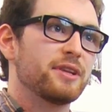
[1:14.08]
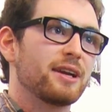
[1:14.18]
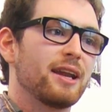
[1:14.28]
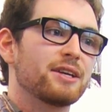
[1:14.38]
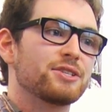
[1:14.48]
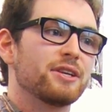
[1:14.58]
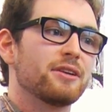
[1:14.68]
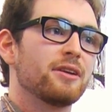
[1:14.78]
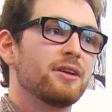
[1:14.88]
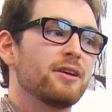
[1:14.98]
with the
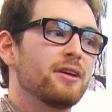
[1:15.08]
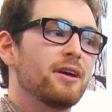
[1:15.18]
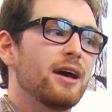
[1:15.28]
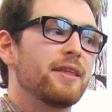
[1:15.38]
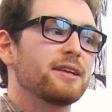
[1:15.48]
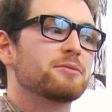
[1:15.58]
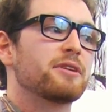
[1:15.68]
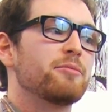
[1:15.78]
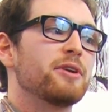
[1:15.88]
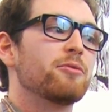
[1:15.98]
collection, and that's
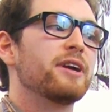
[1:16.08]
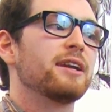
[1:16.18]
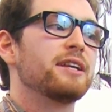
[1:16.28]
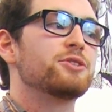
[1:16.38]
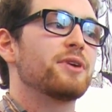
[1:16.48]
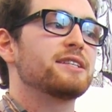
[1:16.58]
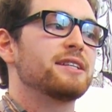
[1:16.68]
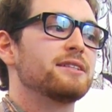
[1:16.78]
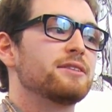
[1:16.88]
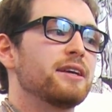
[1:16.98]
given me a real
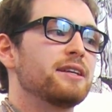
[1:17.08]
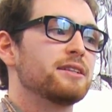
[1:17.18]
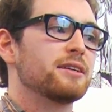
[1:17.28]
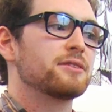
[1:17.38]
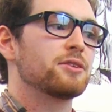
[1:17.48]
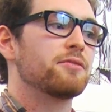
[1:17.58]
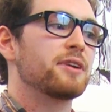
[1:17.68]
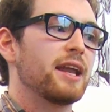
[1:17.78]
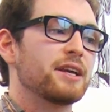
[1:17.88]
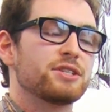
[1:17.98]
interest into sort
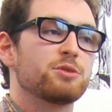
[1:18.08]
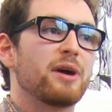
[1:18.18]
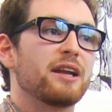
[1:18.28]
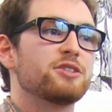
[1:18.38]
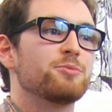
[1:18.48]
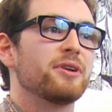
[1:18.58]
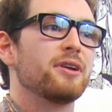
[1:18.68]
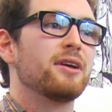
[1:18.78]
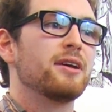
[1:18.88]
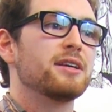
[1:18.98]
of collections
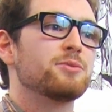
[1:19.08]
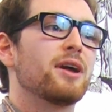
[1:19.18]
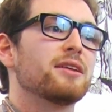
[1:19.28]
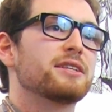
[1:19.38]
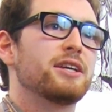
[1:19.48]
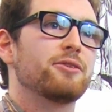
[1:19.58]
management as well as